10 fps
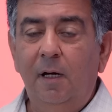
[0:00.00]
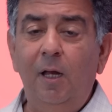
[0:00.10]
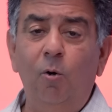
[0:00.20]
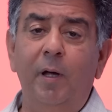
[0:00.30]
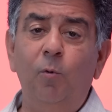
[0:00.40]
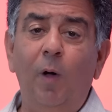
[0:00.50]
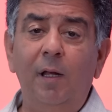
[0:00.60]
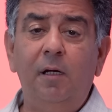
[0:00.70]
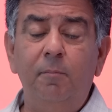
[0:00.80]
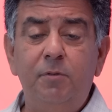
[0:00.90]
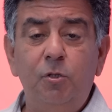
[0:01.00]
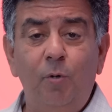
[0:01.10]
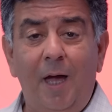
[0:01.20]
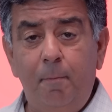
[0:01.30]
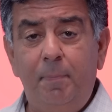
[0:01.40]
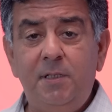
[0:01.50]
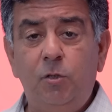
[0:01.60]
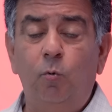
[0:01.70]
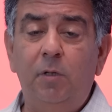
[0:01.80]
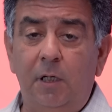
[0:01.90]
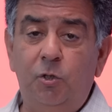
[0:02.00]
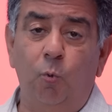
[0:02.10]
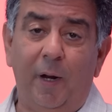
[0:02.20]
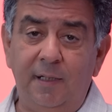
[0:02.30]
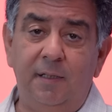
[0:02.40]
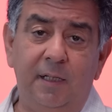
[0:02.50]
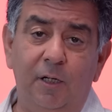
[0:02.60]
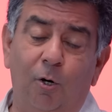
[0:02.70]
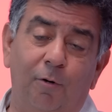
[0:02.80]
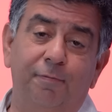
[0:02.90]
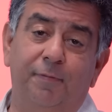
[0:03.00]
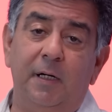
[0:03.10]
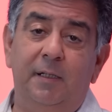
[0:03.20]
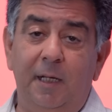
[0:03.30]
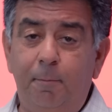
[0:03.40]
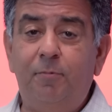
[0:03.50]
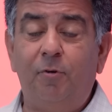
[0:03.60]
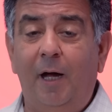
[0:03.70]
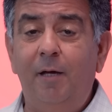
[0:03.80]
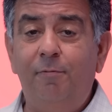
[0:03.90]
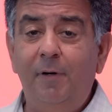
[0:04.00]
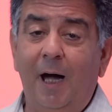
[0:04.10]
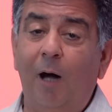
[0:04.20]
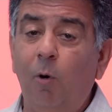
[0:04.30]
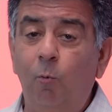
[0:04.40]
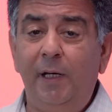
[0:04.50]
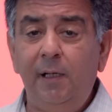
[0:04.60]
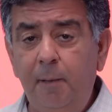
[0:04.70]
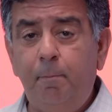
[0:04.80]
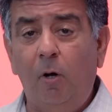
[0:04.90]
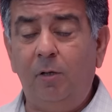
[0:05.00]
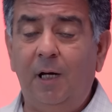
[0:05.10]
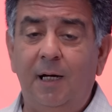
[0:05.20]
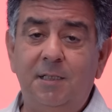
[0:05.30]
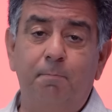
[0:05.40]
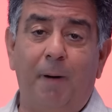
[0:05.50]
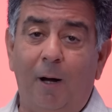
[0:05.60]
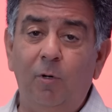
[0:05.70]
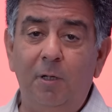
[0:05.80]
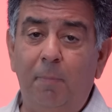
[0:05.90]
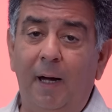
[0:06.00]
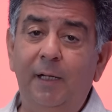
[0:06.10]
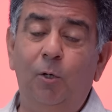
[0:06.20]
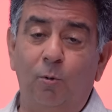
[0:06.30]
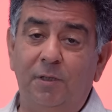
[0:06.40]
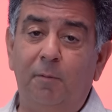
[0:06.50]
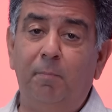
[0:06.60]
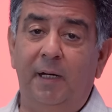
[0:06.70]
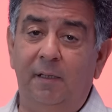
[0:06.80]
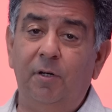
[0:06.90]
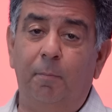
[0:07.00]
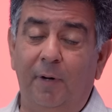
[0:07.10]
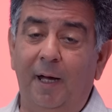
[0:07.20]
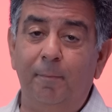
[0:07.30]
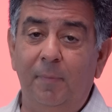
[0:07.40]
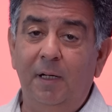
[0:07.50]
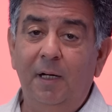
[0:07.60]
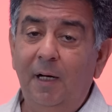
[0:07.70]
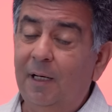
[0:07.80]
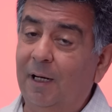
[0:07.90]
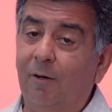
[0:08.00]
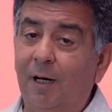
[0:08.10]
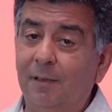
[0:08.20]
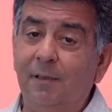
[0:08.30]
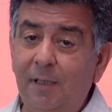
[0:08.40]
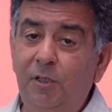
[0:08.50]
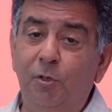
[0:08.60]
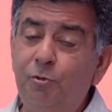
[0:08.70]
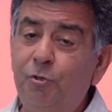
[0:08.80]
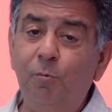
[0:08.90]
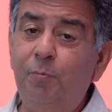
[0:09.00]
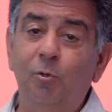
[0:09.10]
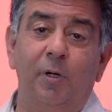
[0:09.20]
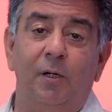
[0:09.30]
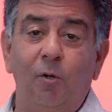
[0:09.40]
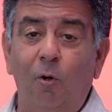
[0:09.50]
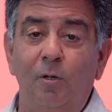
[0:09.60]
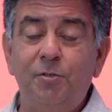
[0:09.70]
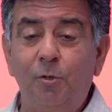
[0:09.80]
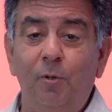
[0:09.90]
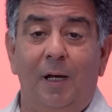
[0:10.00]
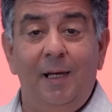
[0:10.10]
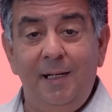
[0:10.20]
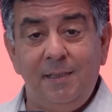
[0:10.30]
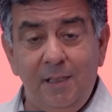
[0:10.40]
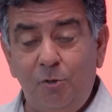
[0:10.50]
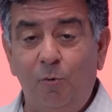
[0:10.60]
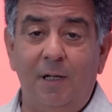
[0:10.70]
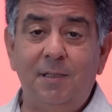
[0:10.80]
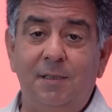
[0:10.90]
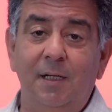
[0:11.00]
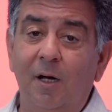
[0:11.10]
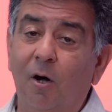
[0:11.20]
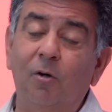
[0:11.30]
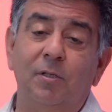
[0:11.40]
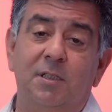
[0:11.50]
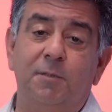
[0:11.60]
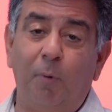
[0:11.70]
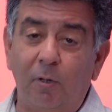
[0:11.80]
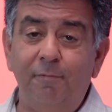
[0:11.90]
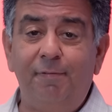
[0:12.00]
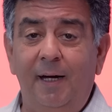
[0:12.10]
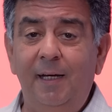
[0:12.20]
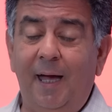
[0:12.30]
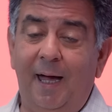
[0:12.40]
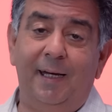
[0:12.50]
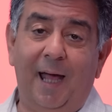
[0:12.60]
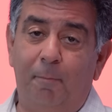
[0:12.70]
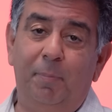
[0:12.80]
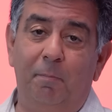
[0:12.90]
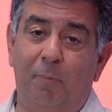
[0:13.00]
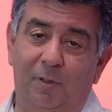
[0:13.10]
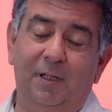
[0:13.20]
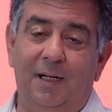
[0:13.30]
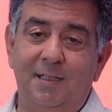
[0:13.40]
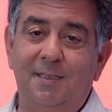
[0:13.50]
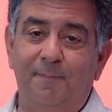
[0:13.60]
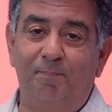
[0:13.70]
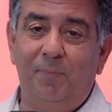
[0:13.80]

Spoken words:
Hello and welcome to episode 20 of Deep Drive, our weekly podcast powered by Kotak Mahindra Prime. Now, other than YouTube, you can also listen to us on Spotify and Apple Podcasts.